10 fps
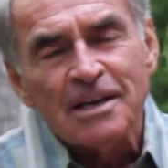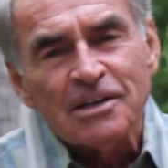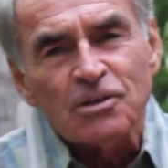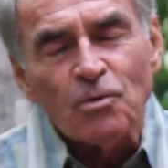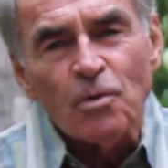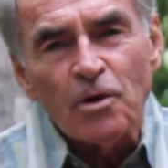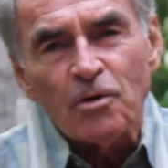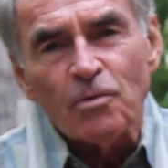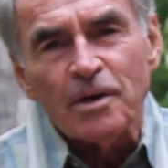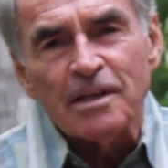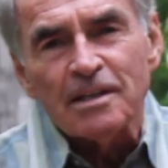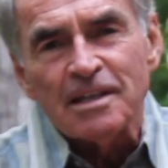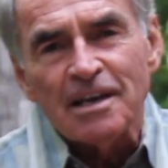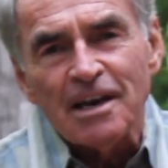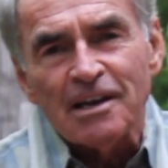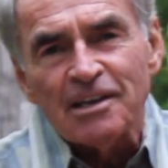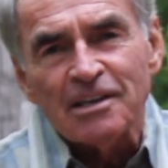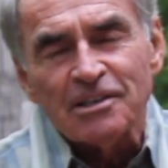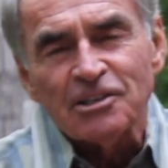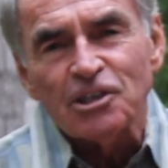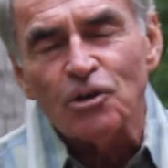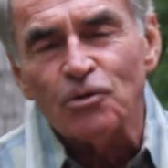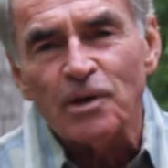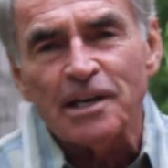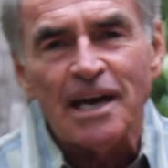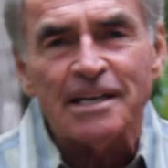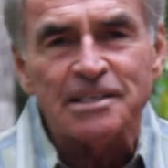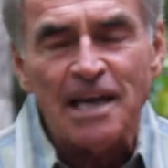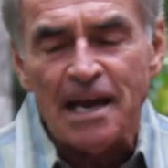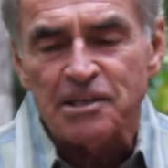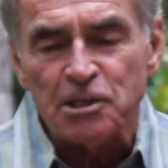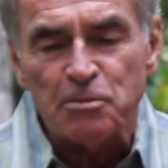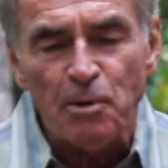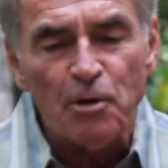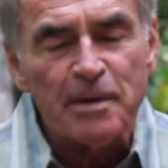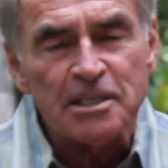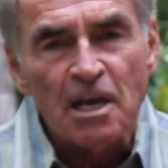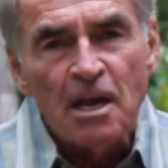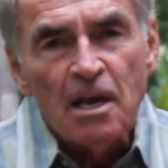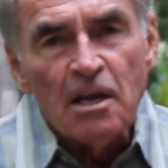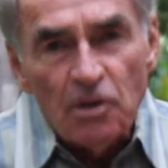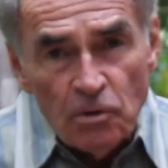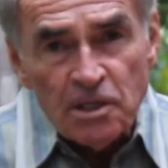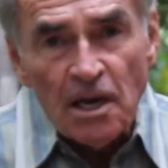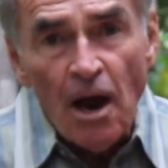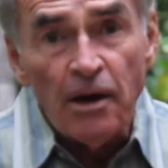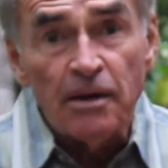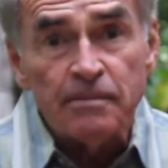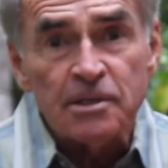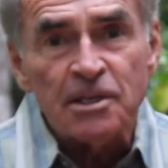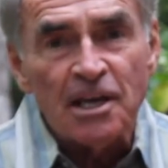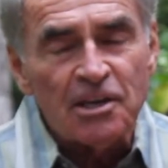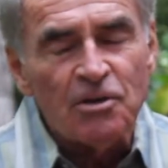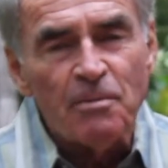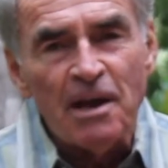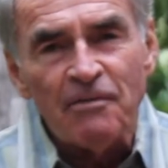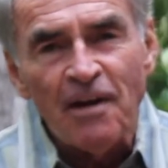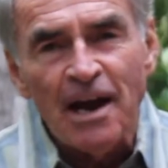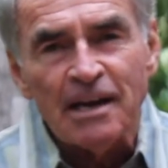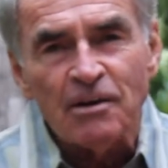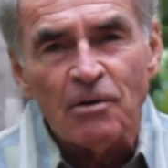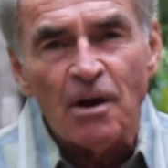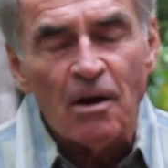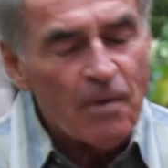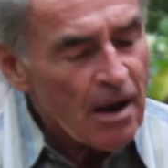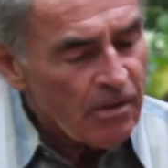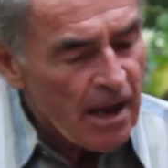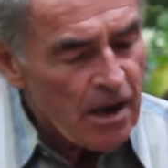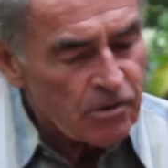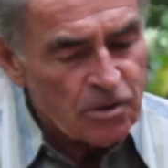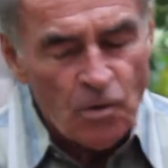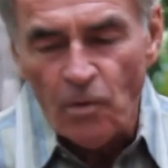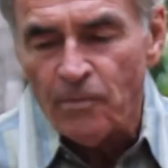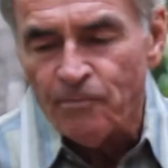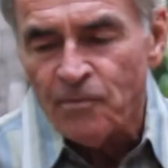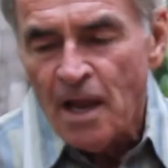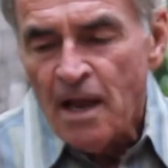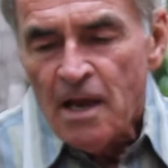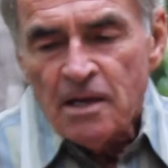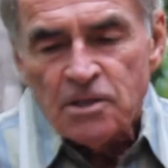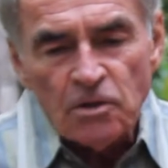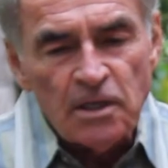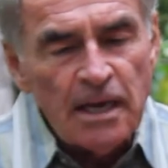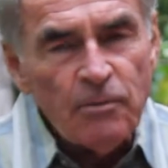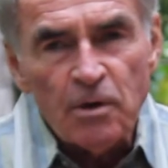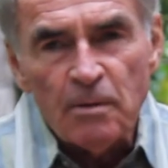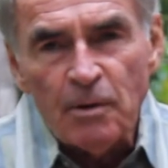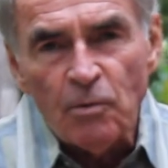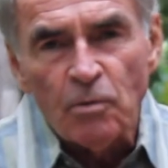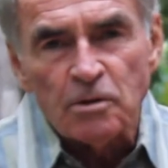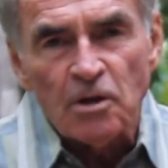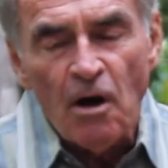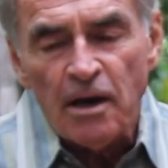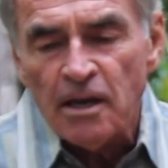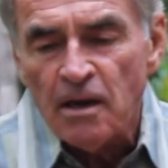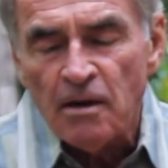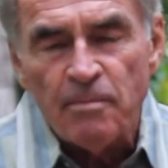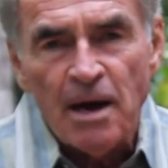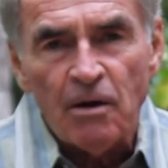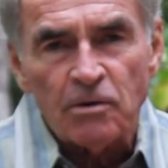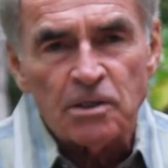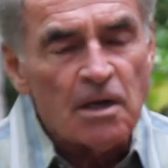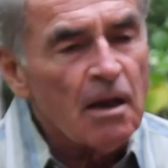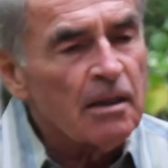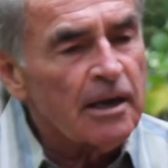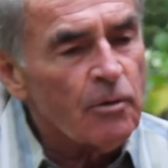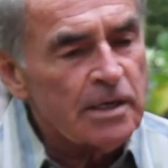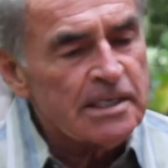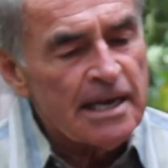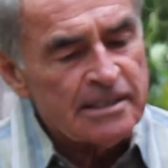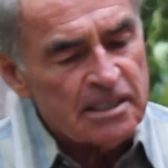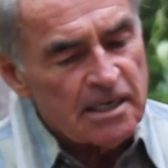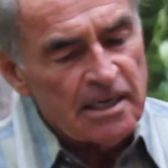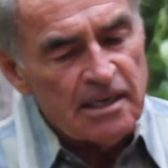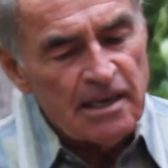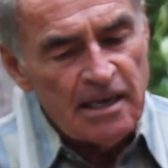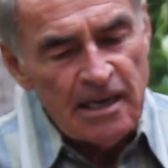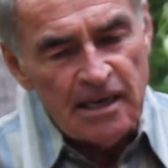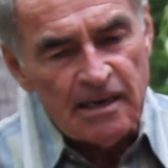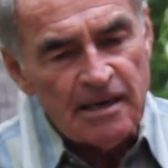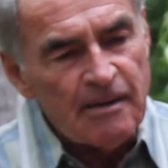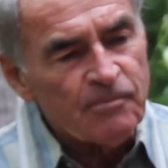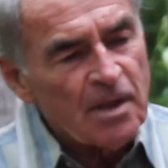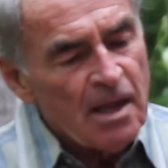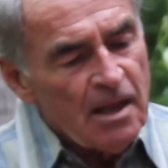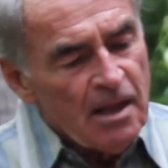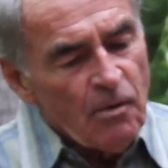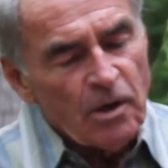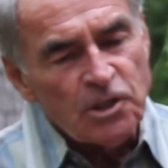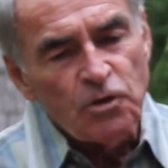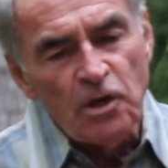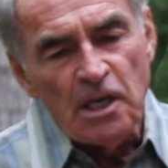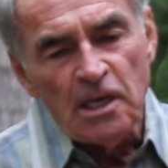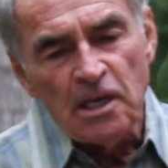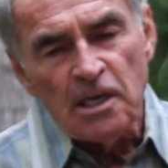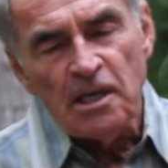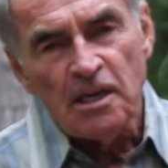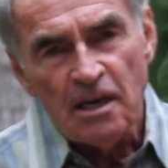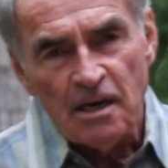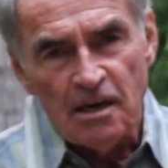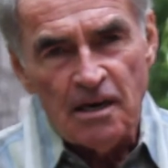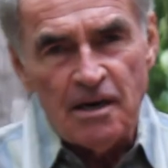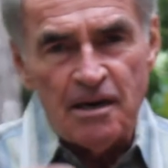to work with children on science experiments using items that you may find around the household. So today we're going to be talking about liquid density and what you need, a